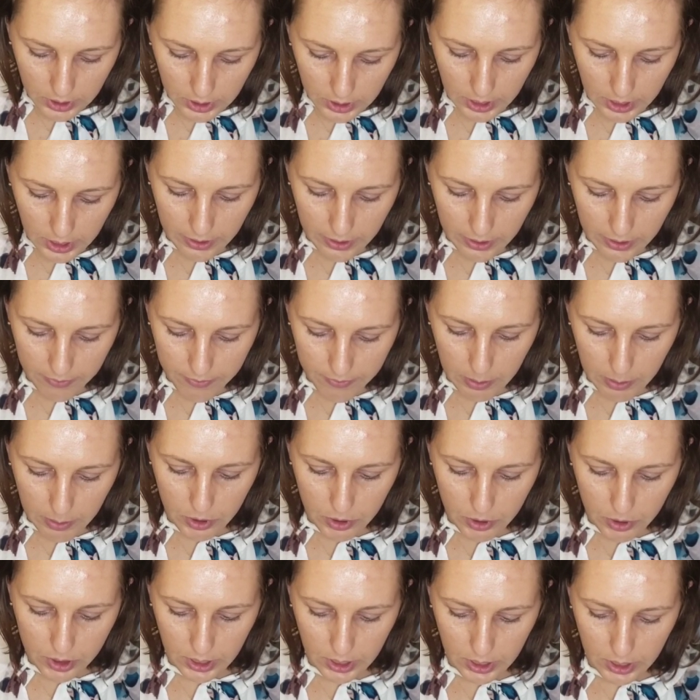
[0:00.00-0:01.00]
in a
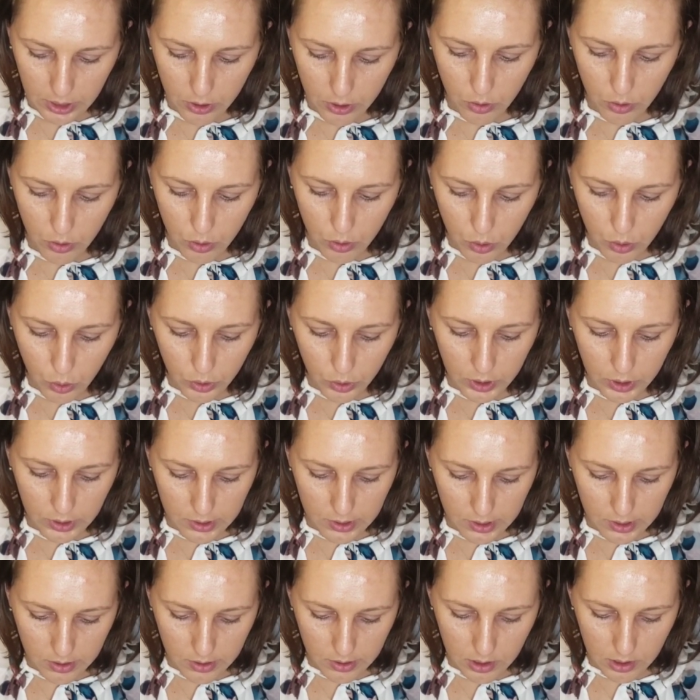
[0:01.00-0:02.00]
vapor cycle cooling
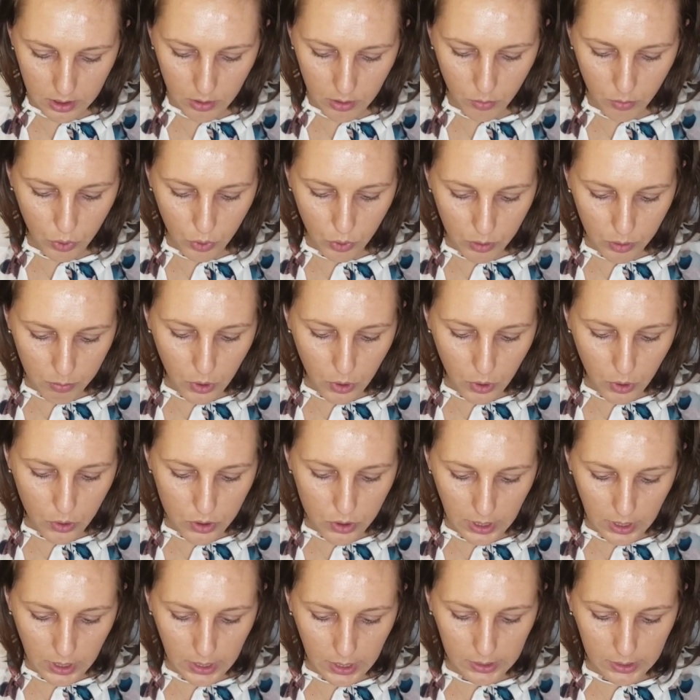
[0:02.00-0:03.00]
system would
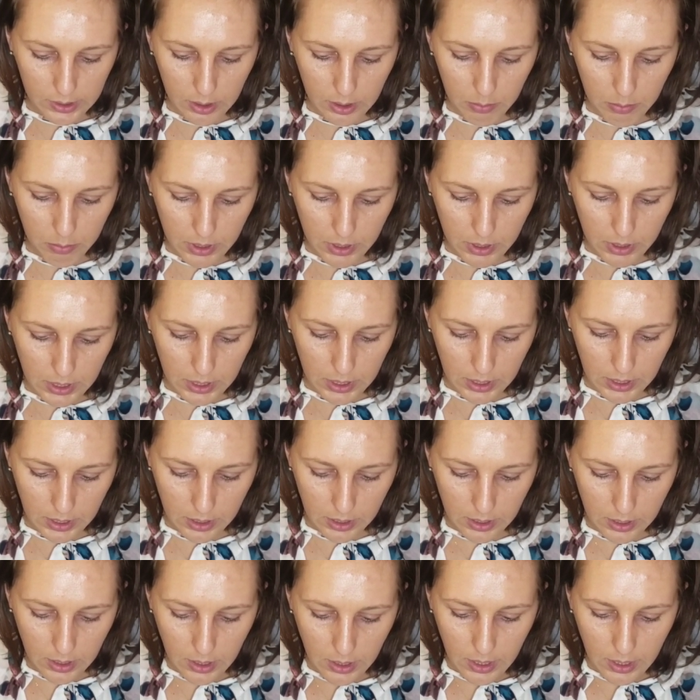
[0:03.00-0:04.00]
most likely
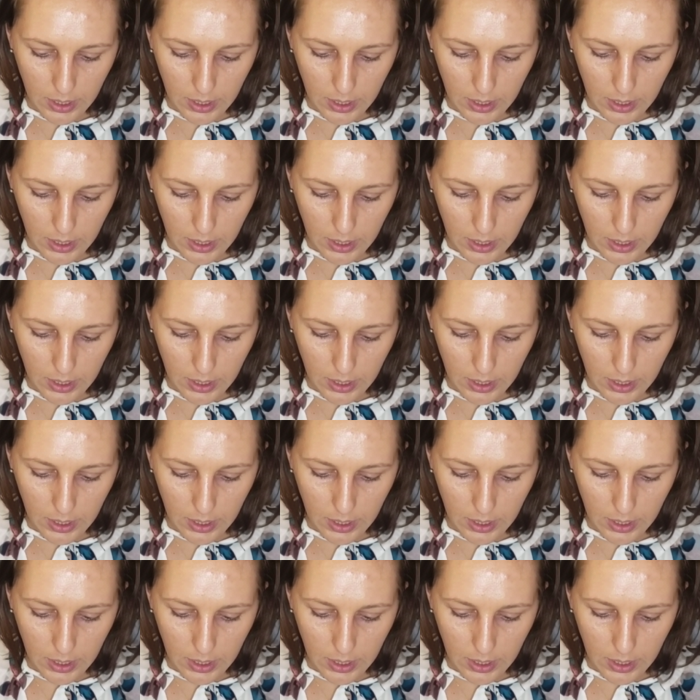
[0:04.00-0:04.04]
be